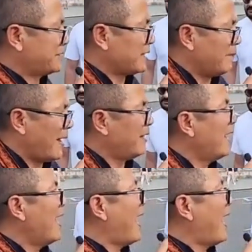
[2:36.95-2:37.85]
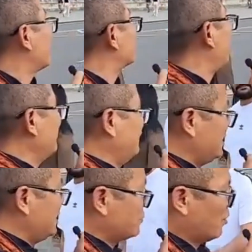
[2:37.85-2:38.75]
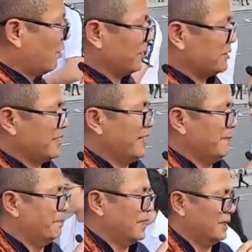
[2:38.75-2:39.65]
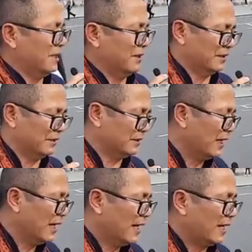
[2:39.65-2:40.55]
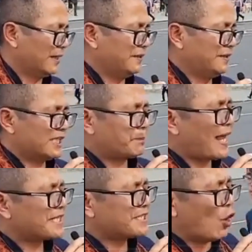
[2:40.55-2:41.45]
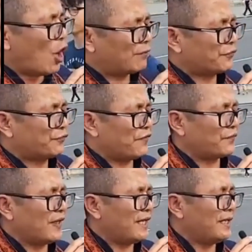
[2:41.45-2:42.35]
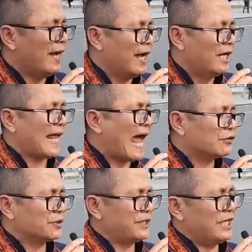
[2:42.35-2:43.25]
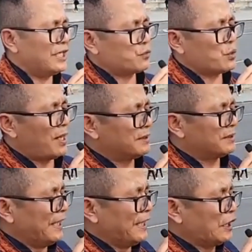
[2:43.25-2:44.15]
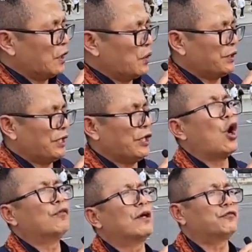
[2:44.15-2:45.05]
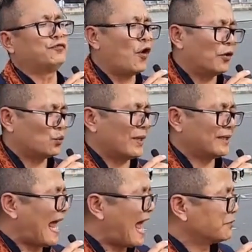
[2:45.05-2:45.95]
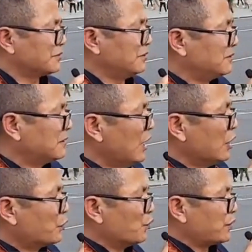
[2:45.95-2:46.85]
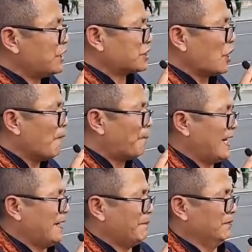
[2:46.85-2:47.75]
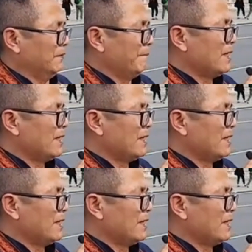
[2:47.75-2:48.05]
settlements, has been destroyed and burned. The displacing over 50,000 individuals, including over 41,000 Kuki-Zo people.